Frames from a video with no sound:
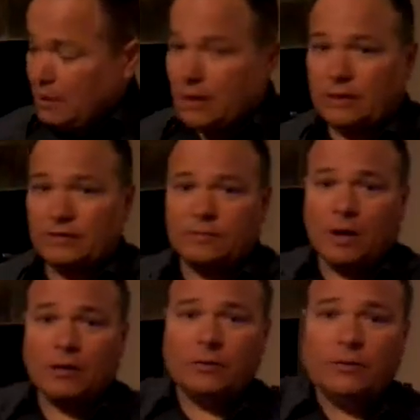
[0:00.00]
And his
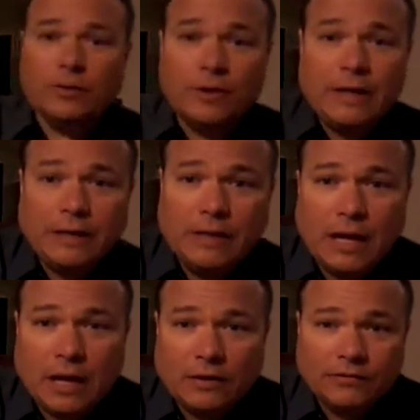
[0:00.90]
mother, Noreen
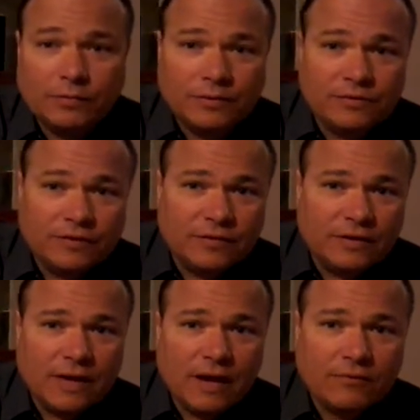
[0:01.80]
Gosh, would just
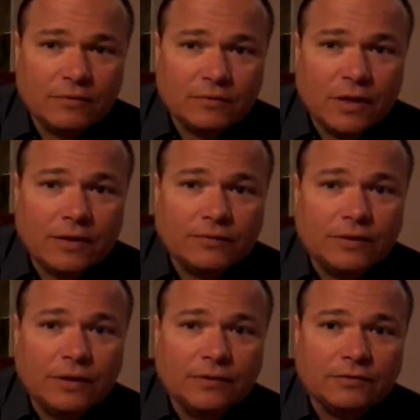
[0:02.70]
never let
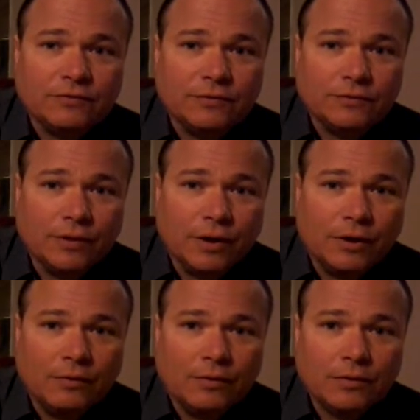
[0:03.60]
the issue
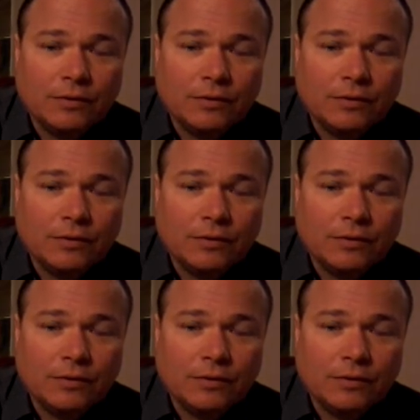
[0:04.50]
go.